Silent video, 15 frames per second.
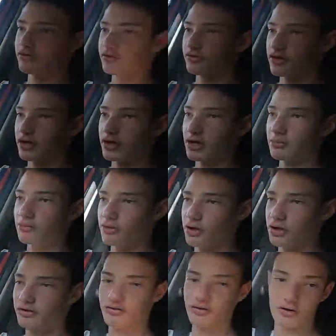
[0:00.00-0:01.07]
Just kidding, I'm
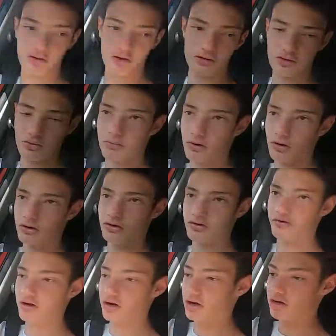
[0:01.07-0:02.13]
really sorry, I do
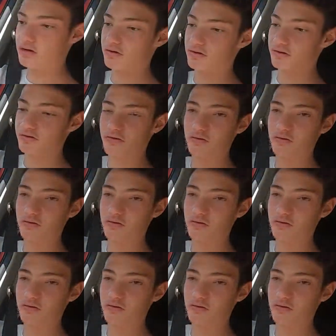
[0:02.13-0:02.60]
apologise.